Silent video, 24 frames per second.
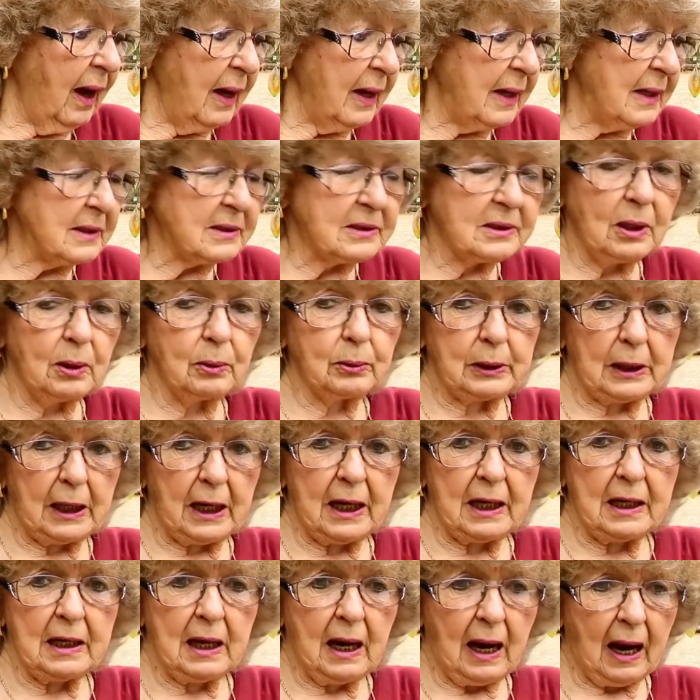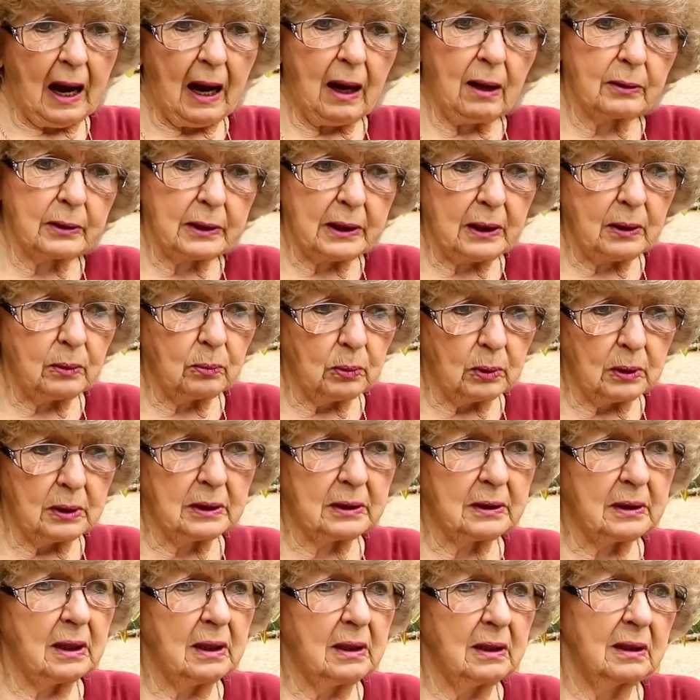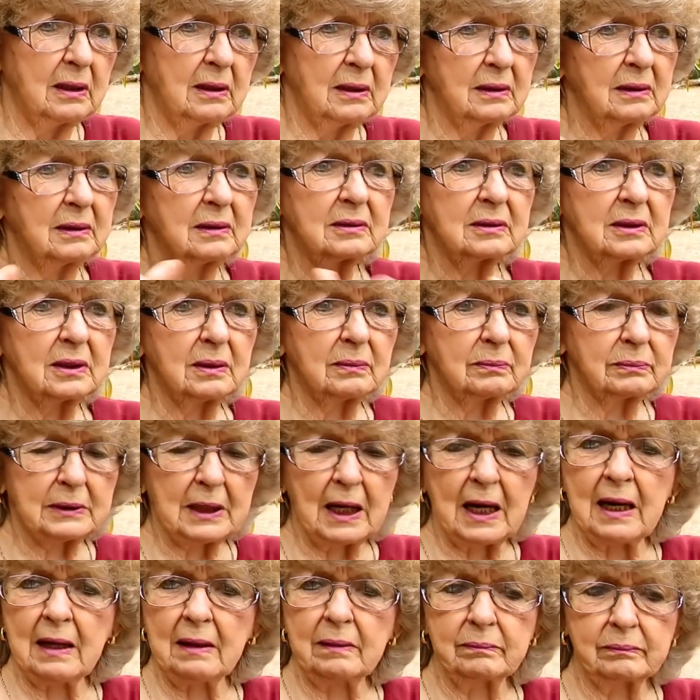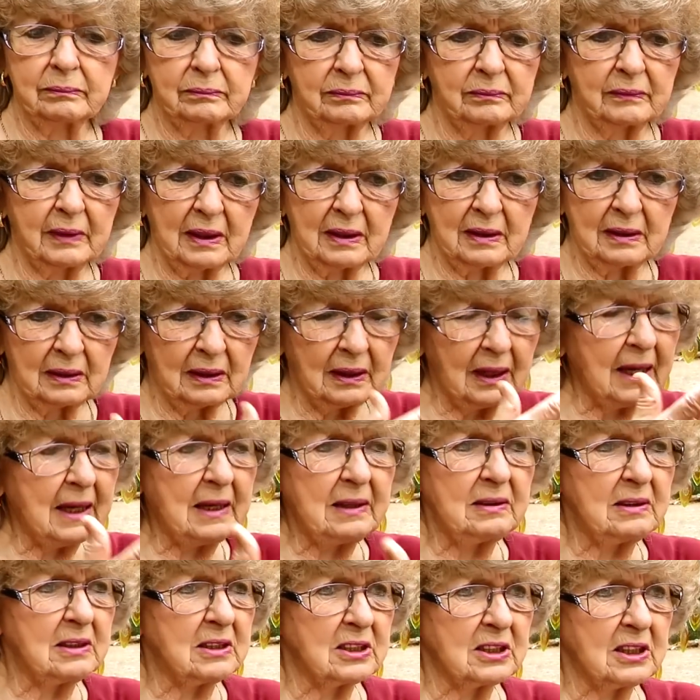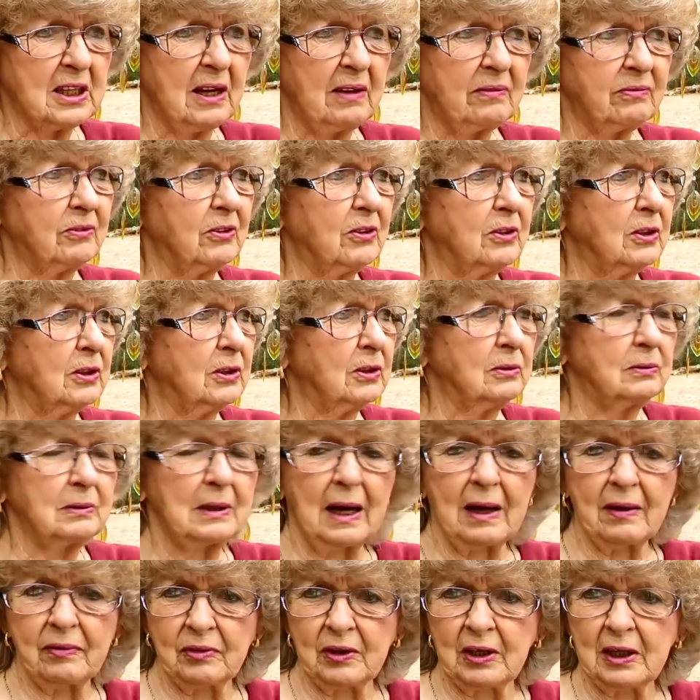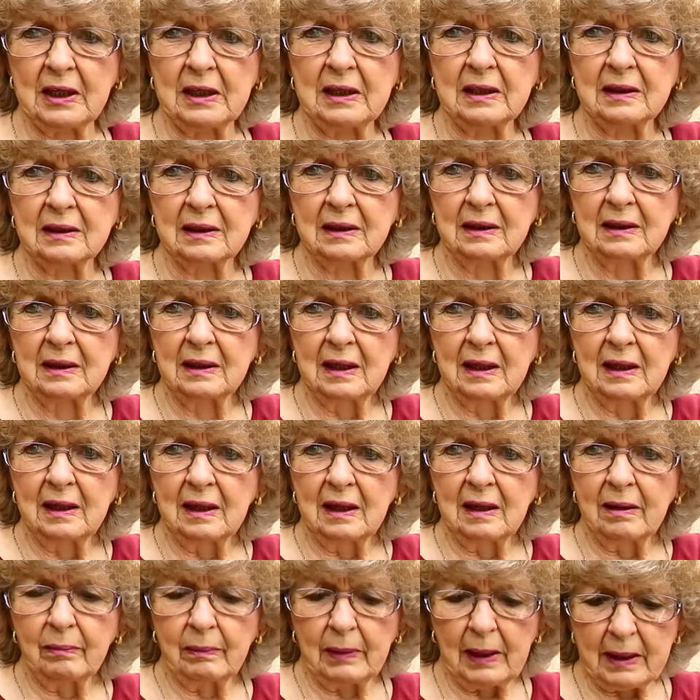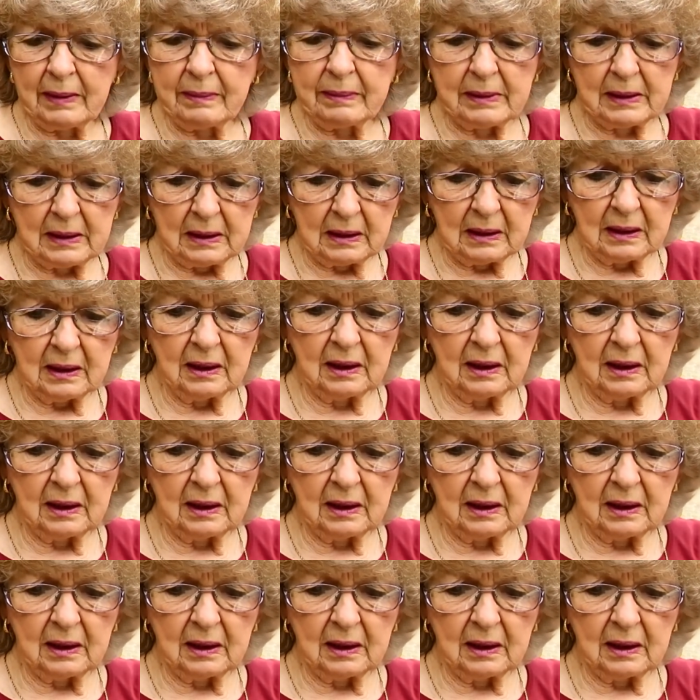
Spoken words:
it's okay. I'll get one sometime late this afternoon, I think. Maybe.